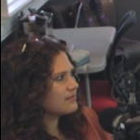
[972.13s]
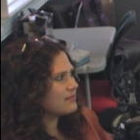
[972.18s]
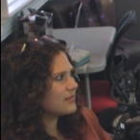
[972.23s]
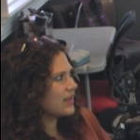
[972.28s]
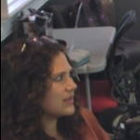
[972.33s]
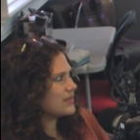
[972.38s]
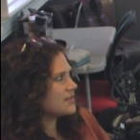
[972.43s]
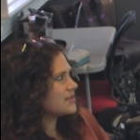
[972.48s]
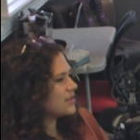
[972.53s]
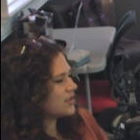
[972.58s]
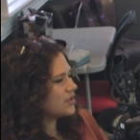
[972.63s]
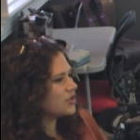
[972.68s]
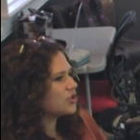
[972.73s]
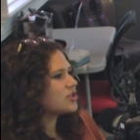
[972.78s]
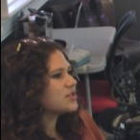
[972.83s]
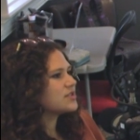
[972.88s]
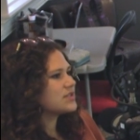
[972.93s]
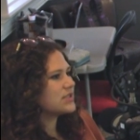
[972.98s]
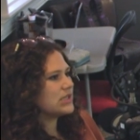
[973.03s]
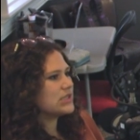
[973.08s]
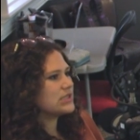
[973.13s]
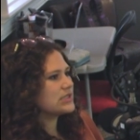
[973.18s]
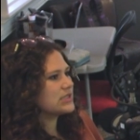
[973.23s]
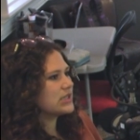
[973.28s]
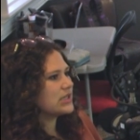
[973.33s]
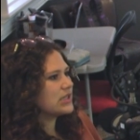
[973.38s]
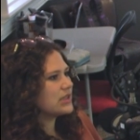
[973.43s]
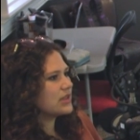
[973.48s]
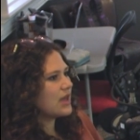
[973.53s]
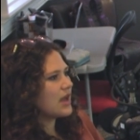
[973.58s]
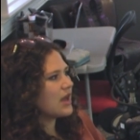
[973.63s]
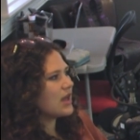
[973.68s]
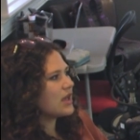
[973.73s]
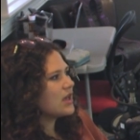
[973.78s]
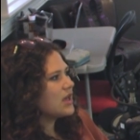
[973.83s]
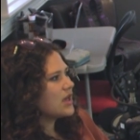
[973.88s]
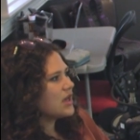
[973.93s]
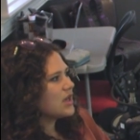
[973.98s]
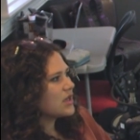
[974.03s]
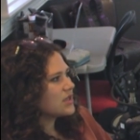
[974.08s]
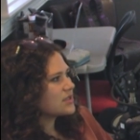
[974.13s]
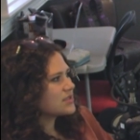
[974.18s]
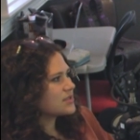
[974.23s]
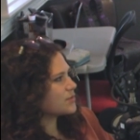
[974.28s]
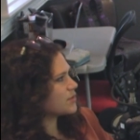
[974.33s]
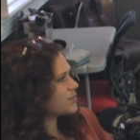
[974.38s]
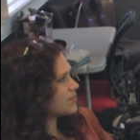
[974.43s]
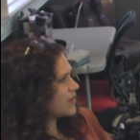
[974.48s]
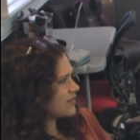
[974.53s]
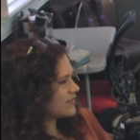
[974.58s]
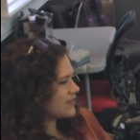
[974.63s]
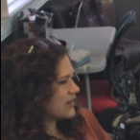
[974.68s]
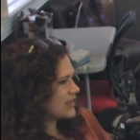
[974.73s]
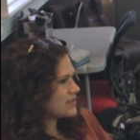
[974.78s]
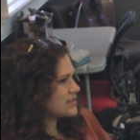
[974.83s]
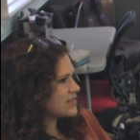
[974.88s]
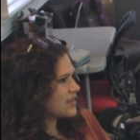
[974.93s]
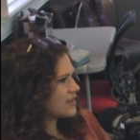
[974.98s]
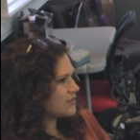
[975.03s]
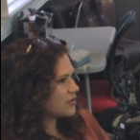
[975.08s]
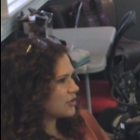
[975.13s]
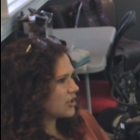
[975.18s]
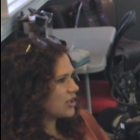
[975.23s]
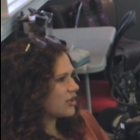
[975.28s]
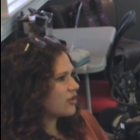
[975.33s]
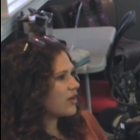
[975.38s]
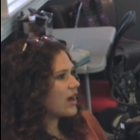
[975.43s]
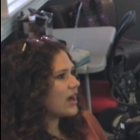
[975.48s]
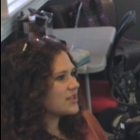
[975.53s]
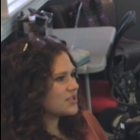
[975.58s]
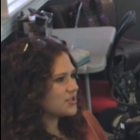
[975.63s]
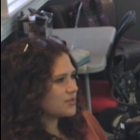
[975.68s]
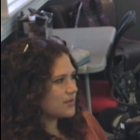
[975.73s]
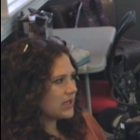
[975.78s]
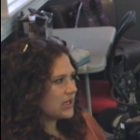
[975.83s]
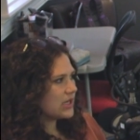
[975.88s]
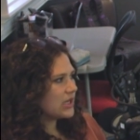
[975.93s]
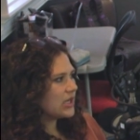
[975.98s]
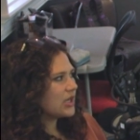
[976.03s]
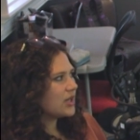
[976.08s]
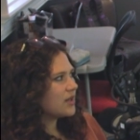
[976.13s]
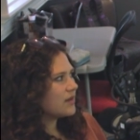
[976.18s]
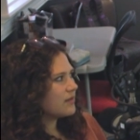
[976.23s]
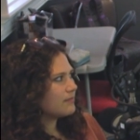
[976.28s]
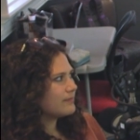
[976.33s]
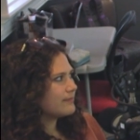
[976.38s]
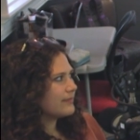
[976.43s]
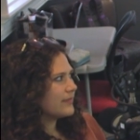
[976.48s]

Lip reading: like senior season that some of my friends have already graduated